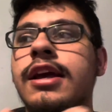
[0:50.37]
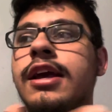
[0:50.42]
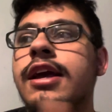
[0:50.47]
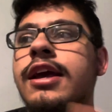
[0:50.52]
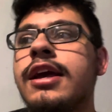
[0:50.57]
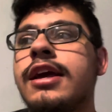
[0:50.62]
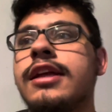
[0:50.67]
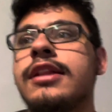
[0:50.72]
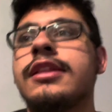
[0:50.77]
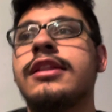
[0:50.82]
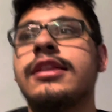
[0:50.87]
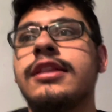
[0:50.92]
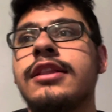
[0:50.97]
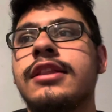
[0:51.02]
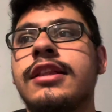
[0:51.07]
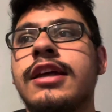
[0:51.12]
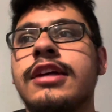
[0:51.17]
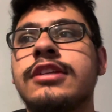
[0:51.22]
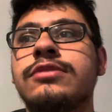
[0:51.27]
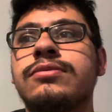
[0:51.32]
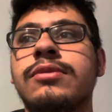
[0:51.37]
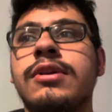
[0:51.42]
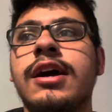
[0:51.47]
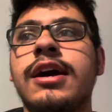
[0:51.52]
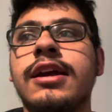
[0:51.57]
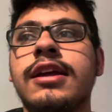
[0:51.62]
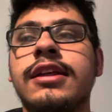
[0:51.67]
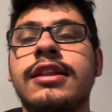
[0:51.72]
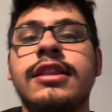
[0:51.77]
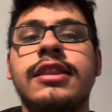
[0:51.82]
And that's what
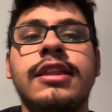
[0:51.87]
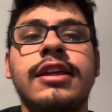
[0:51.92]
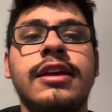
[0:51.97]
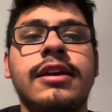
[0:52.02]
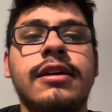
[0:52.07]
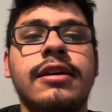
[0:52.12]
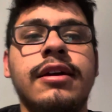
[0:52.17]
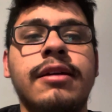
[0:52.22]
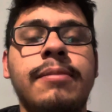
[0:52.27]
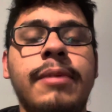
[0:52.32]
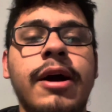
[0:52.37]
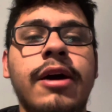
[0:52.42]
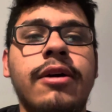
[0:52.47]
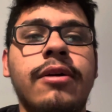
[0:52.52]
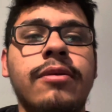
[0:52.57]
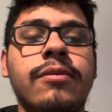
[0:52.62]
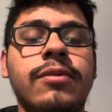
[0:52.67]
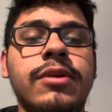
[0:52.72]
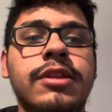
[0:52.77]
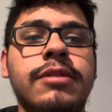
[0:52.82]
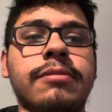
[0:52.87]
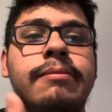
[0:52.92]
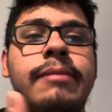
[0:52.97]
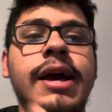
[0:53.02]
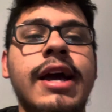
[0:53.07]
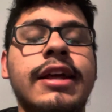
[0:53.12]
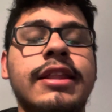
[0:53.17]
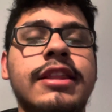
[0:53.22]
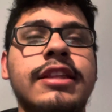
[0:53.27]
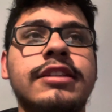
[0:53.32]
I think about with
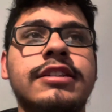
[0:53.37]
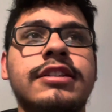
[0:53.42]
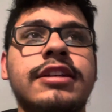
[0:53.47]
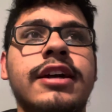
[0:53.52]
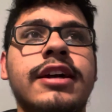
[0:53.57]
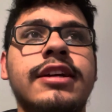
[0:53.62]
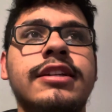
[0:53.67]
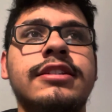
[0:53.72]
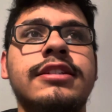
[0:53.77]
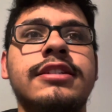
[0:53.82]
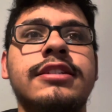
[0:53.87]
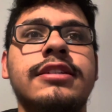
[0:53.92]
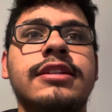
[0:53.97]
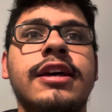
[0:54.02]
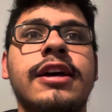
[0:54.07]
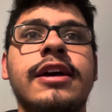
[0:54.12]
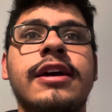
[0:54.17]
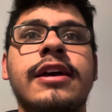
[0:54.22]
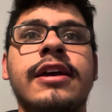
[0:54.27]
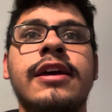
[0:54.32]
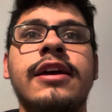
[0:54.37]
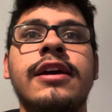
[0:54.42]
math and science is that